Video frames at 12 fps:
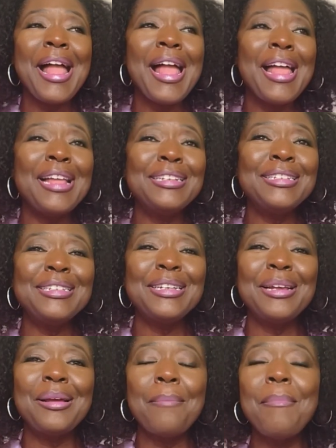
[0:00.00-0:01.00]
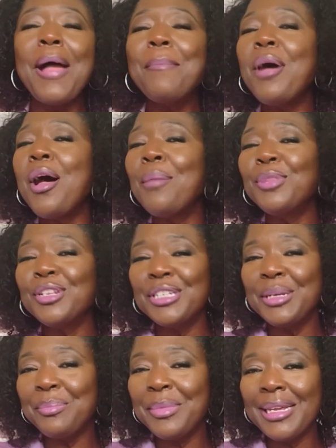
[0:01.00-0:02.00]
And my mom looked
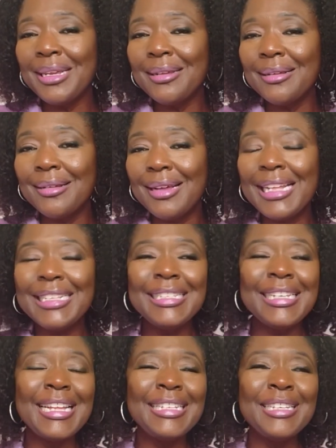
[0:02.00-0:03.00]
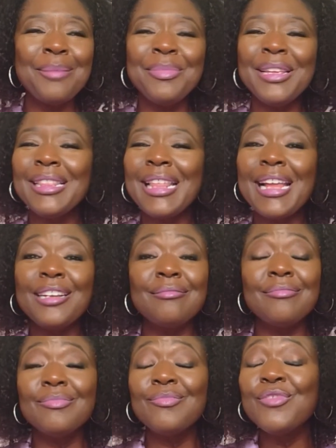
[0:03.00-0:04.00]
at me and said something that
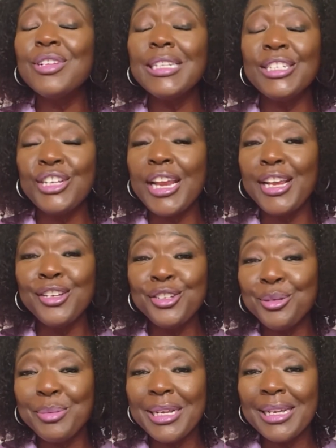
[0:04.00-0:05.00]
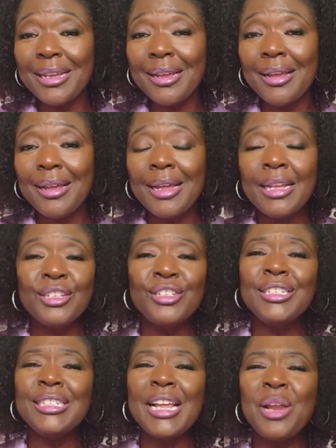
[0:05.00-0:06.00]
really changed me.
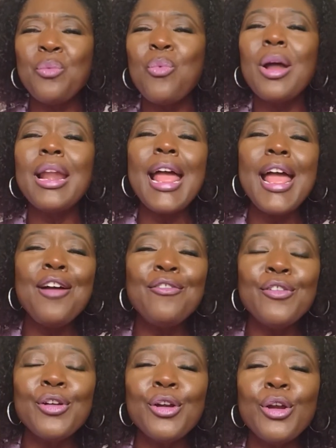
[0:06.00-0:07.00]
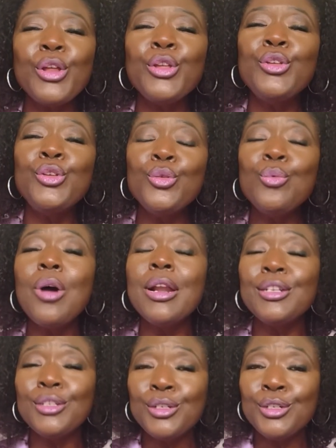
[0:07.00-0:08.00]
She said, "Whatever you
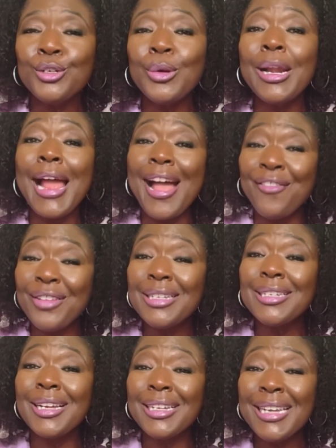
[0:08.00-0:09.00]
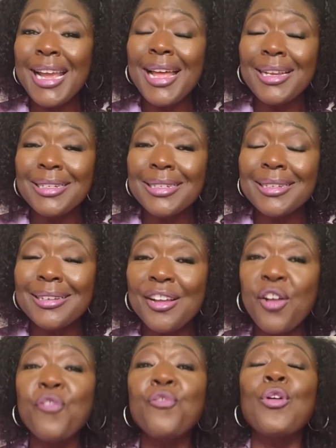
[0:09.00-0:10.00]
wanted to do and haven't done yet,
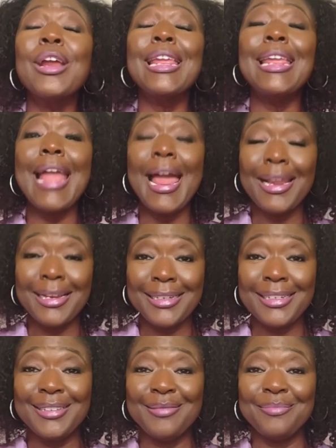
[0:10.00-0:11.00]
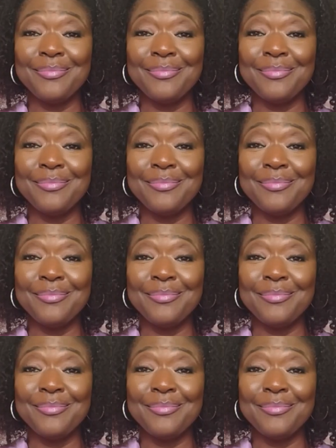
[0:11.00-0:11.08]
forget it."